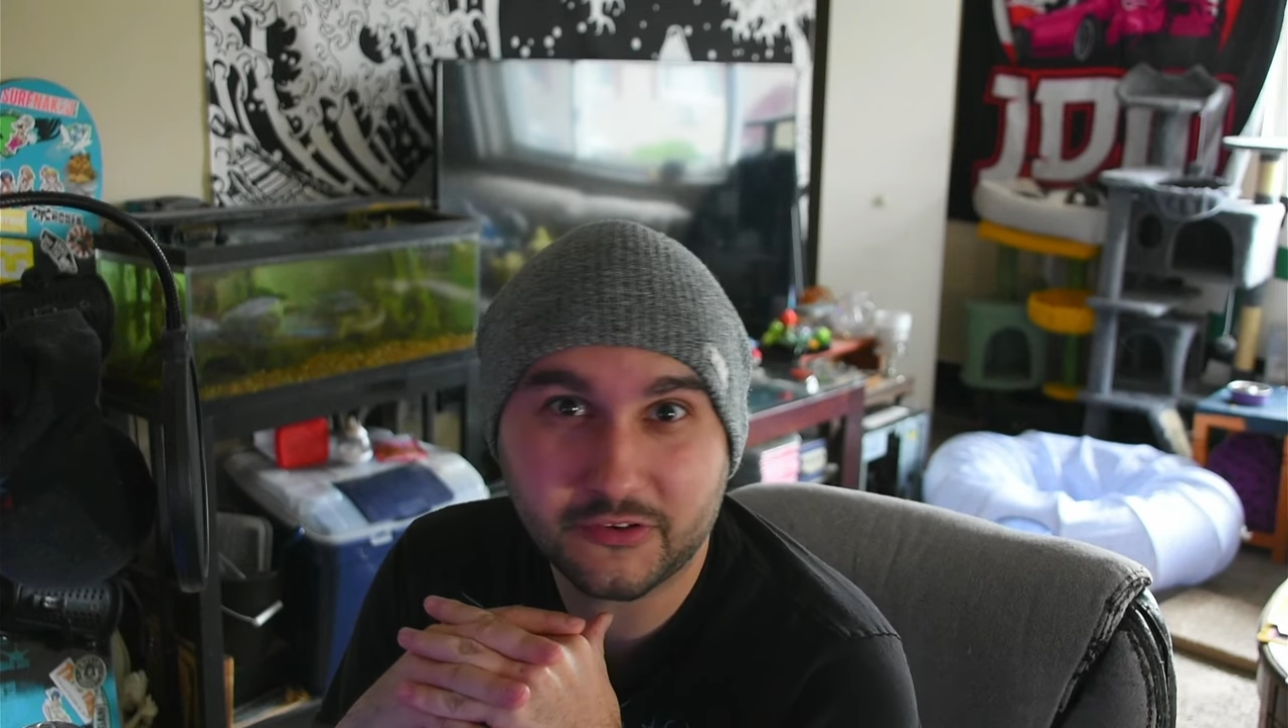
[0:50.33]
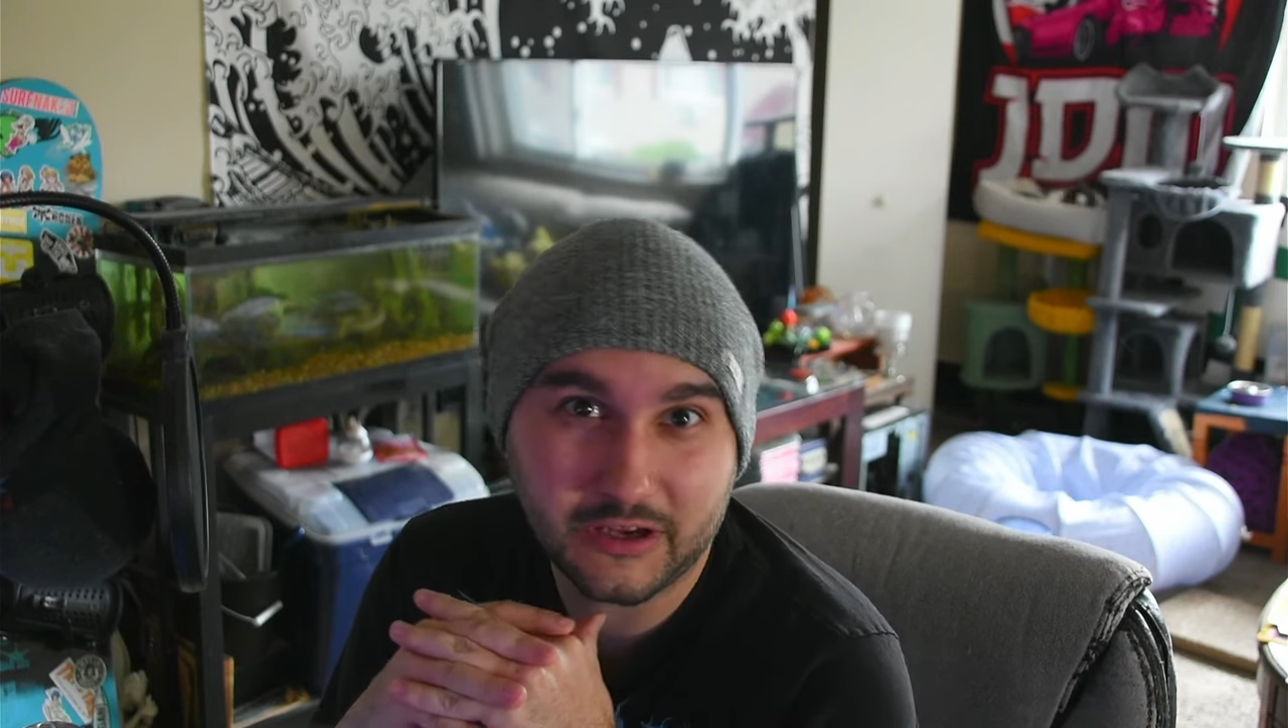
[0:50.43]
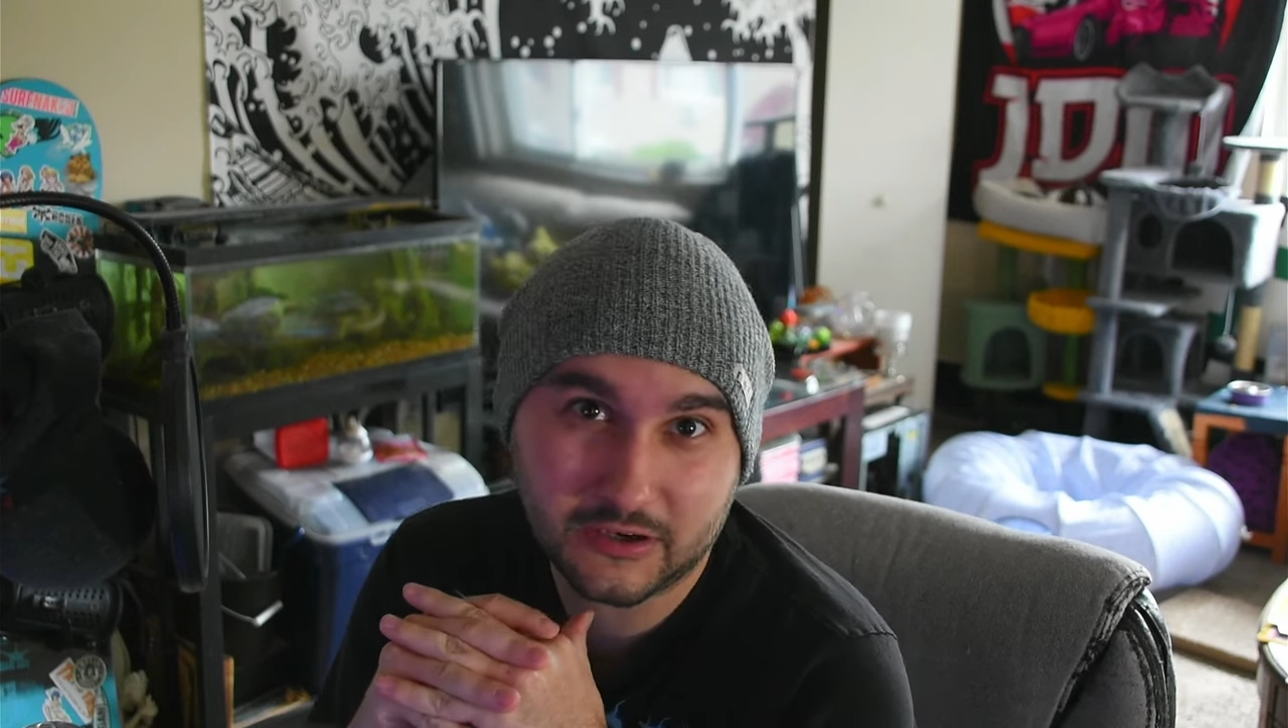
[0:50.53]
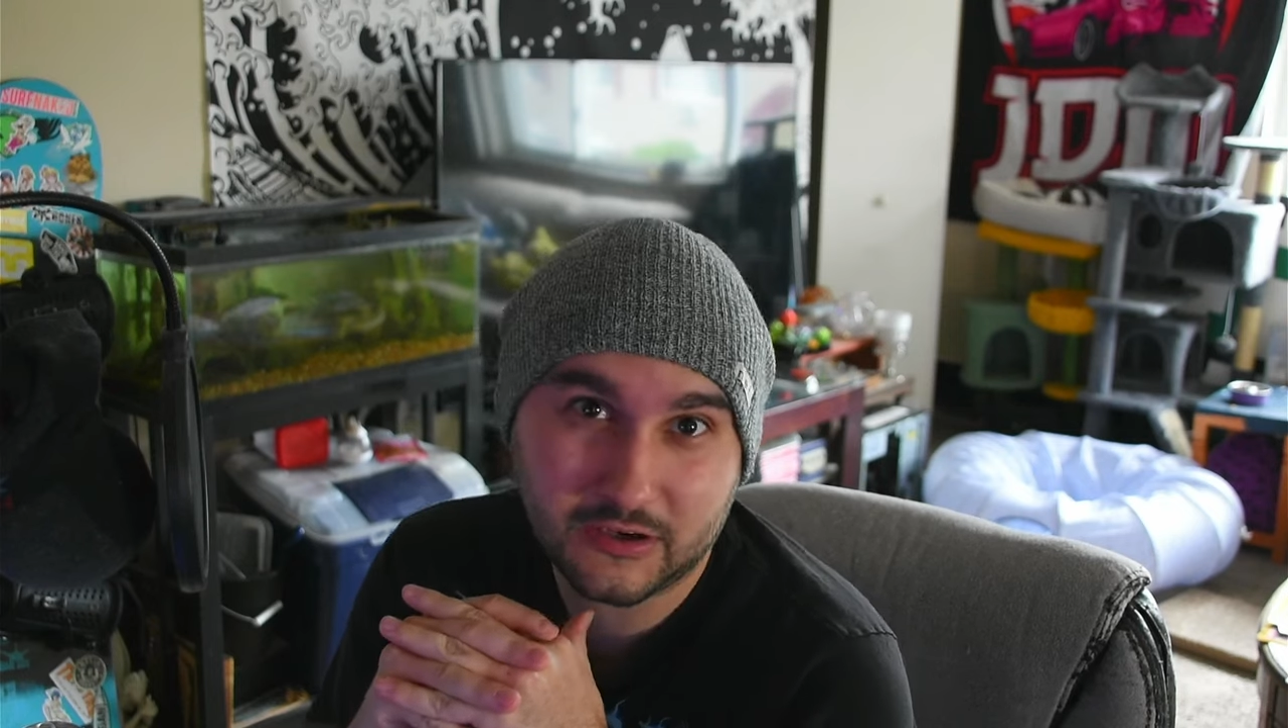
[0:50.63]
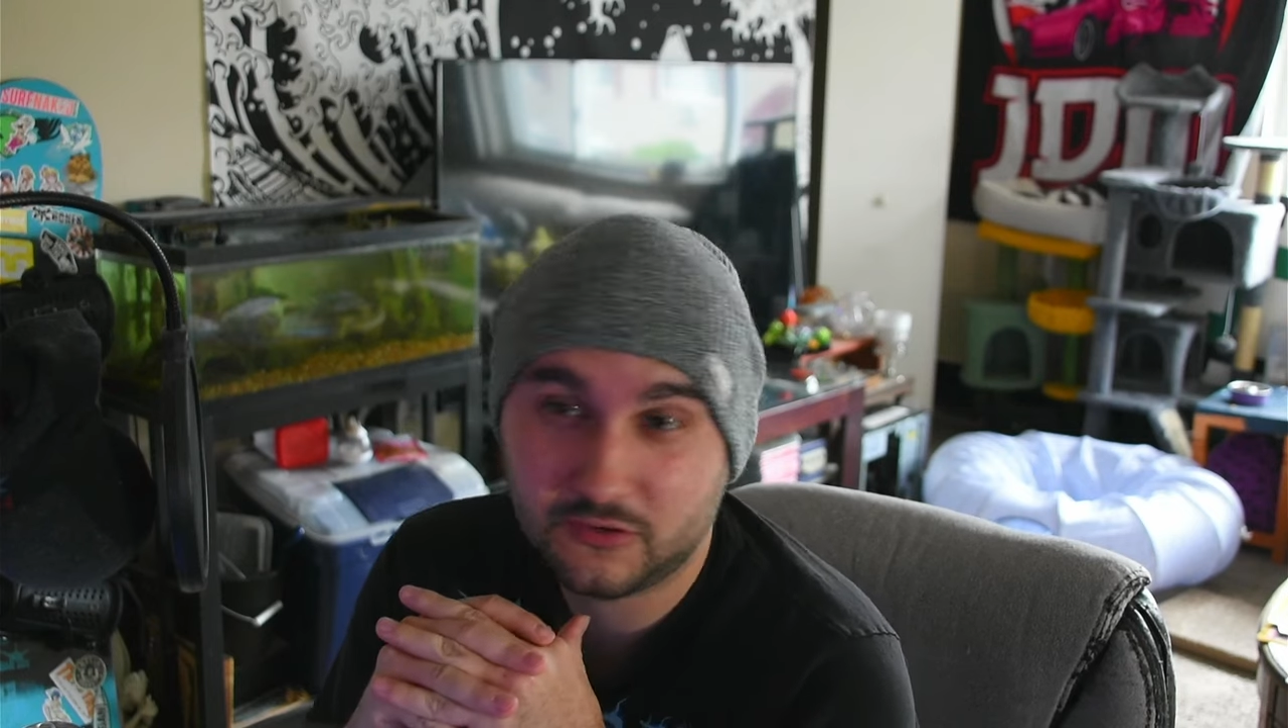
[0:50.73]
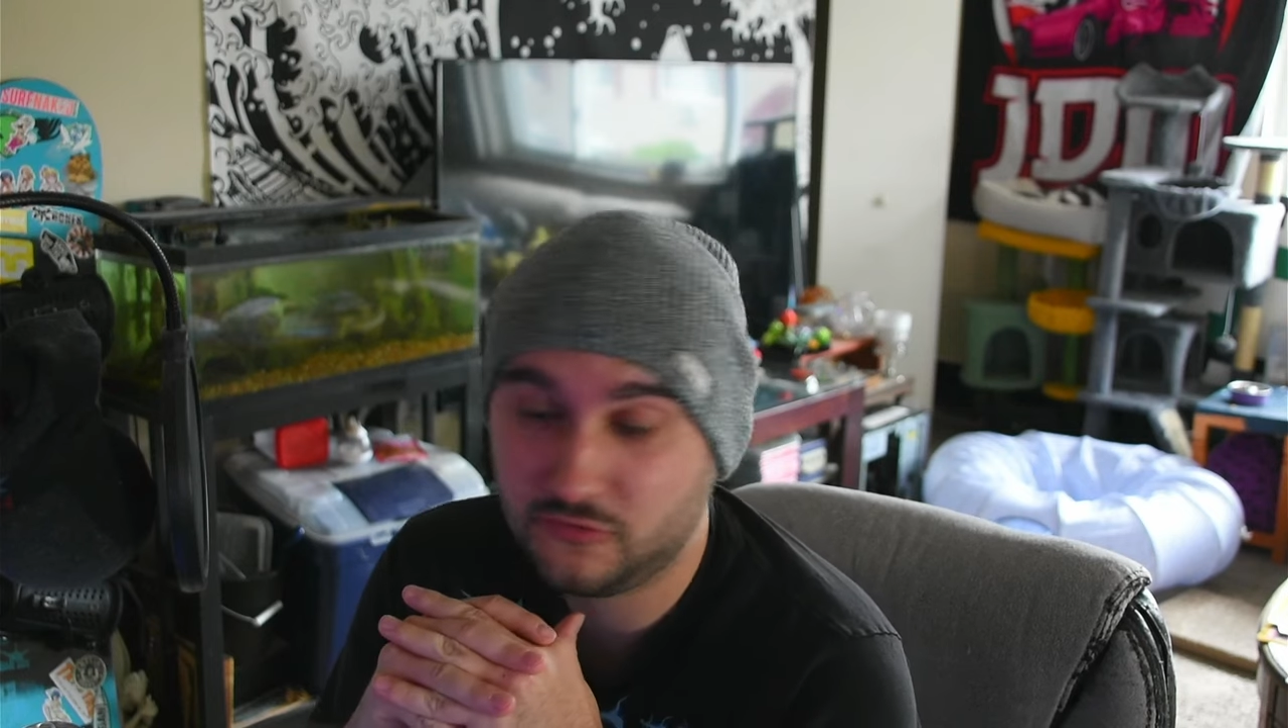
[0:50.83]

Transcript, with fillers: like